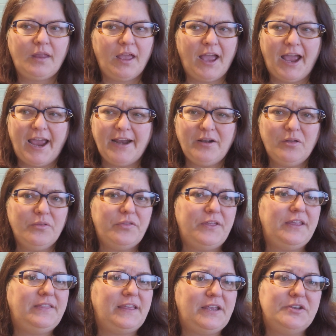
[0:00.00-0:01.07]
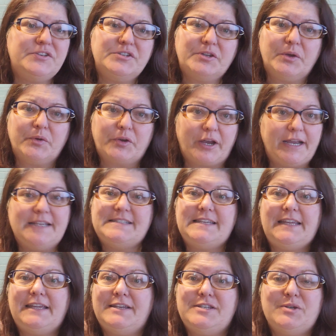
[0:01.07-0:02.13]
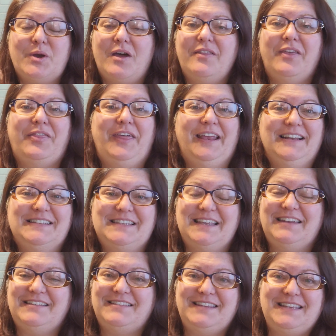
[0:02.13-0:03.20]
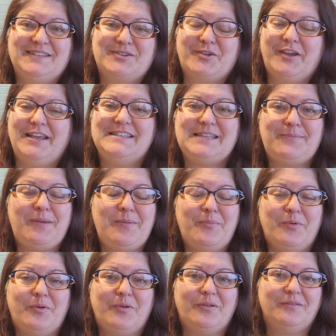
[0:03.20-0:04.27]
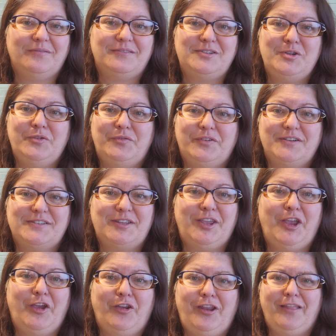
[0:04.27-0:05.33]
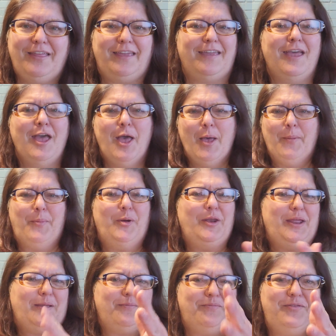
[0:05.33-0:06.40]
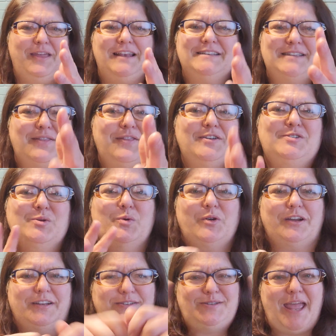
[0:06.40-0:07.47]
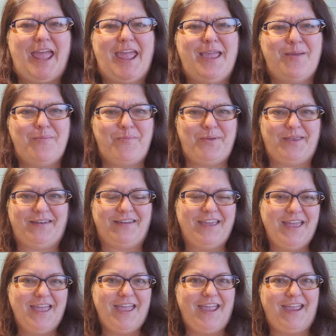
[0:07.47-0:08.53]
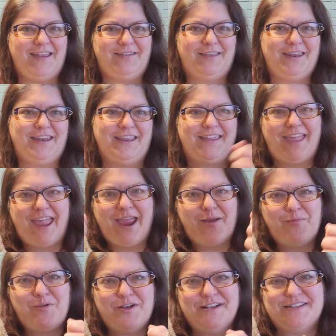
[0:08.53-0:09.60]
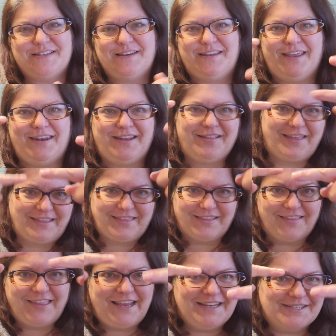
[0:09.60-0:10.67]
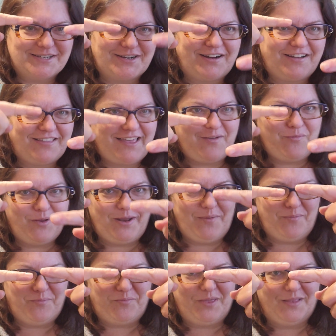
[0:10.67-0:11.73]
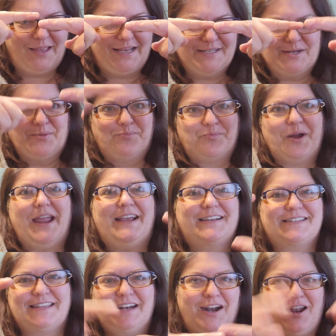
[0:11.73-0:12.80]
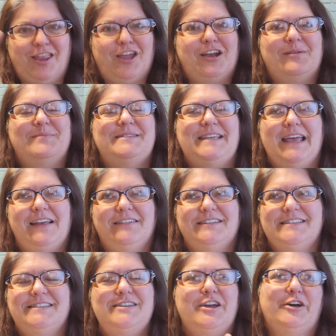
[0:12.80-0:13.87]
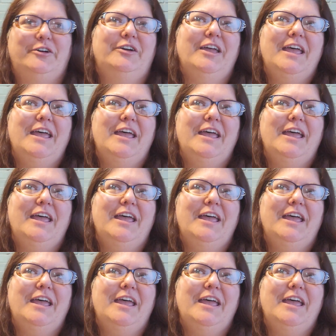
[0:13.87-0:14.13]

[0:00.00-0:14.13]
I don't think that you should go crazy and do all the things that these crazy people do for security, like putting things in the door and tape, and getting cameras, and getting like the laser, that when the laser breaks and an alarm sounds. No,